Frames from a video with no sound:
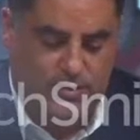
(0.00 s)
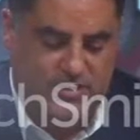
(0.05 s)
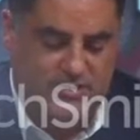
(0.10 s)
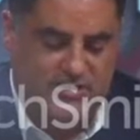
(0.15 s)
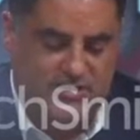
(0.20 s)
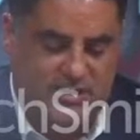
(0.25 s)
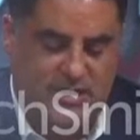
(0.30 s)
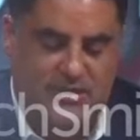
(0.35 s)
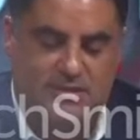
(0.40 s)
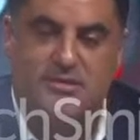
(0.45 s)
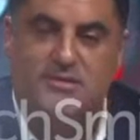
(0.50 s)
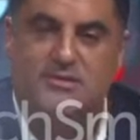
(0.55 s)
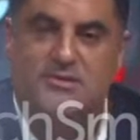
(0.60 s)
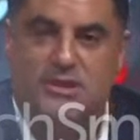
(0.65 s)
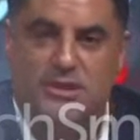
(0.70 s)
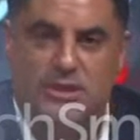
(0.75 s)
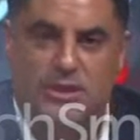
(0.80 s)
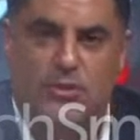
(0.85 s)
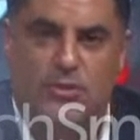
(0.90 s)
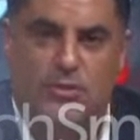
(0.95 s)
this sentence
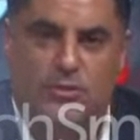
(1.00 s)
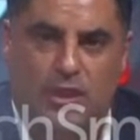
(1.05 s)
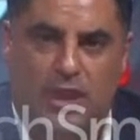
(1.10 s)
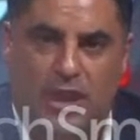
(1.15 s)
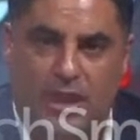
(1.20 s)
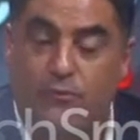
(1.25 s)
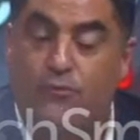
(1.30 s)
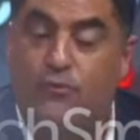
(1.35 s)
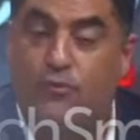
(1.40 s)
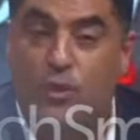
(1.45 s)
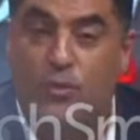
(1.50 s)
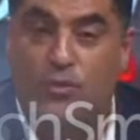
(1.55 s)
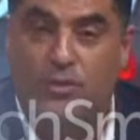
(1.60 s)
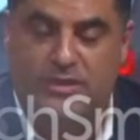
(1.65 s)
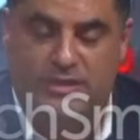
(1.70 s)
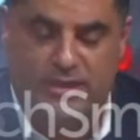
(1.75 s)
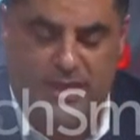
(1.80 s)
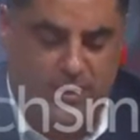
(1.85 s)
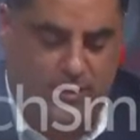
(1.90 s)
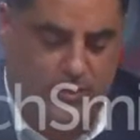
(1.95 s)
alone, I wrote
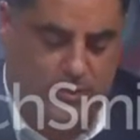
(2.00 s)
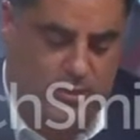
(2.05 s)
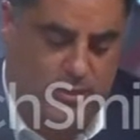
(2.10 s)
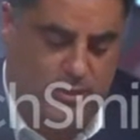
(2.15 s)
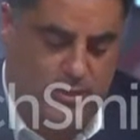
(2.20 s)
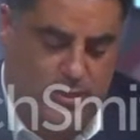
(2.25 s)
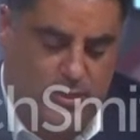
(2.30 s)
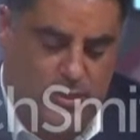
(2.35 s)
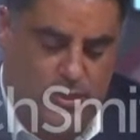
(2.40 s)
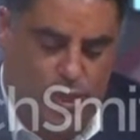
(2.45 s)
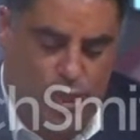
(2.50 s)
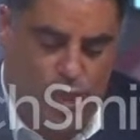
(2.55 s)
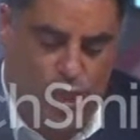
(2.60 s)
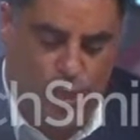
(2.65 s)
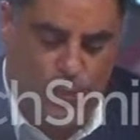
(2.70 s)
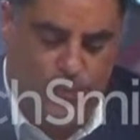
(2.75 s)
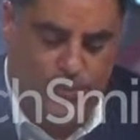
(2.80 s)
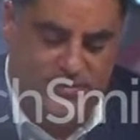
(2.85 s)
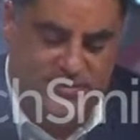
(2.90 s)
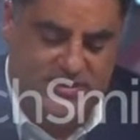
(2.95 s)
it down.
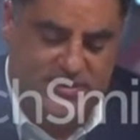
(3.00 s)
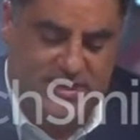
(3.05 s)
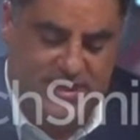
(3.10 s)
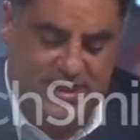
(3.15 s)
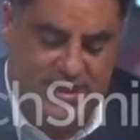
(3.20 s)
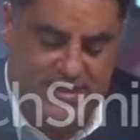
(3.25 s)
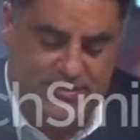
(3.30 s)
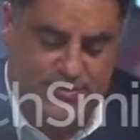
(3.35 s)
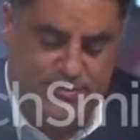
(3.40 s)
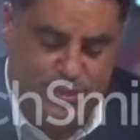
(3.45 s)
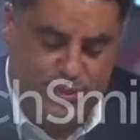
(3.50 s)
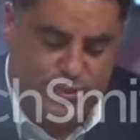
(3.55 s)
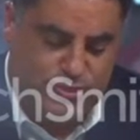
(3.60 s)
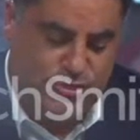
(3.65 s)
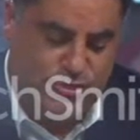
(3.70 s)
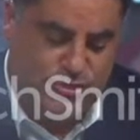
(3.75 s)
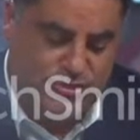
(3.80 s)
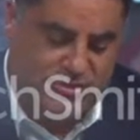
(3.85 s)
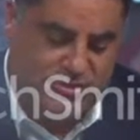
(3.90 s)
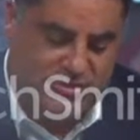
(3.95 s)
Hope is an
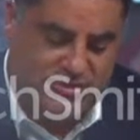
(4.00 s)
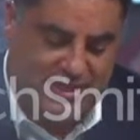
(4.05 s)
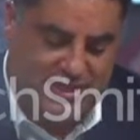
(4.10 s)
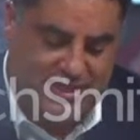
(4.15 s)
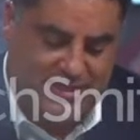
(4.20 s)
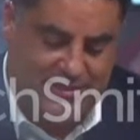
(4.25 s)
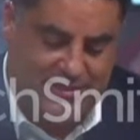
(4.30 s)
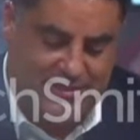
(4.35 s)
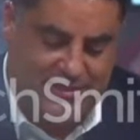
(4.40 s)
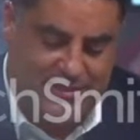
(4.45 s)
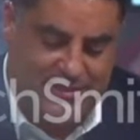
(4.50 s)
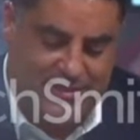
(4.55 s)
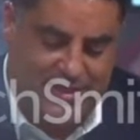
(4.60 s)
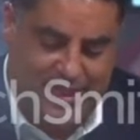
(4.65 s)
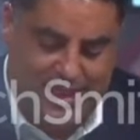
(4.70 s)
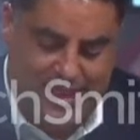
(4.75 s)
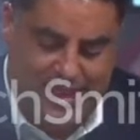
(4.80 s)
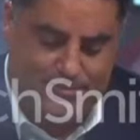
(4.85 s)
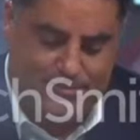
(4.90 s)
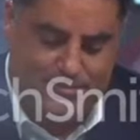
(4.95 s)
emotional state in the
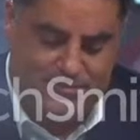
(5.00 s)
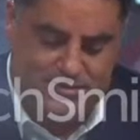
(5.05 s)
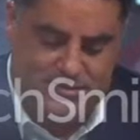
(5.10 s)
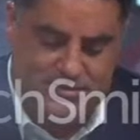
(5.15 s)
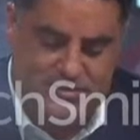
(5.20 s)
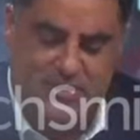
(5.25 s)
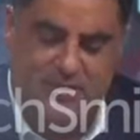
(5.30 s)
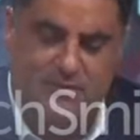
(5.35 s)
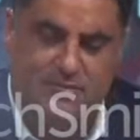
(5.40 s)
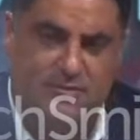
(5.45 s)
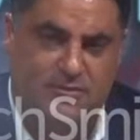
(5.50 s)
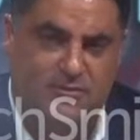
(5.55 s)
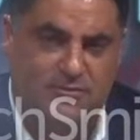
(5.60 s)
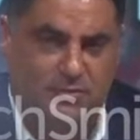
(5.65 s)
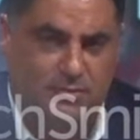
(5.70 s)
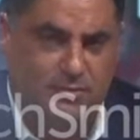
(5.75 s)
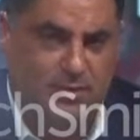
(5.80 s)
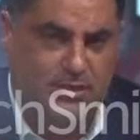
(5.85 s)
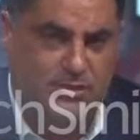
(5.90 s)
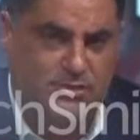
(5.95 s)
absence of
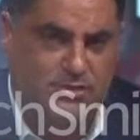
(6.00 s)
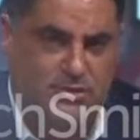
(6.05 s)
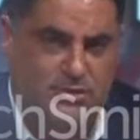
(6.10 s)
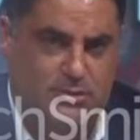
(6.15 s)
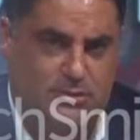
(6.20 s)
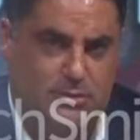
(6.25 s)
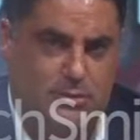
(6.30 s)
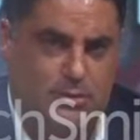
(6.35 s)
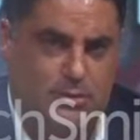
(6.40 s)
information.